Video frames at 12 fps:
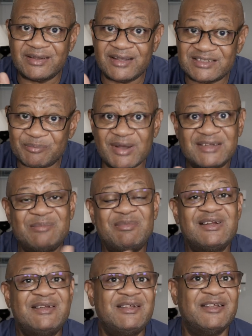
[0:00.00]
It's a
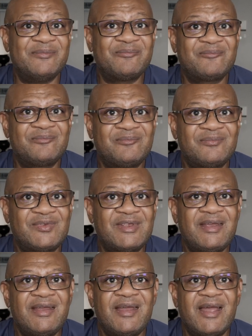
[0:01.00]
possibility.
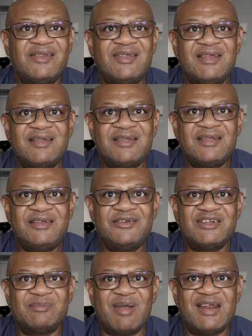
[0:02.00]
I think, you
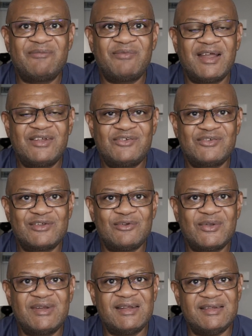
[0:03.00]
know, as manufacturers are
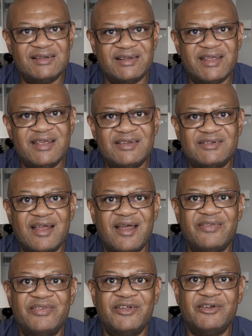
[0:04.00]
looking at delays
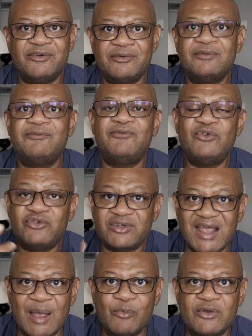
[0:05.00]
on their future
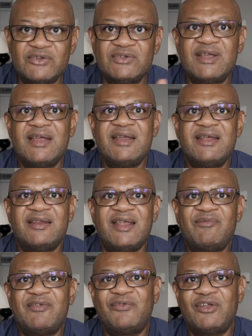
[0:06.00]
cameras, they
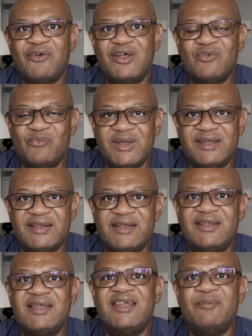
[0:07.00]
have to figure out a way
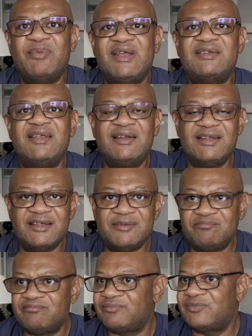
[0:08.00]
that they can basically
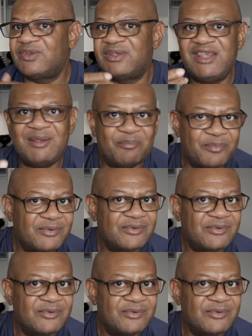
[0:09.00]
keep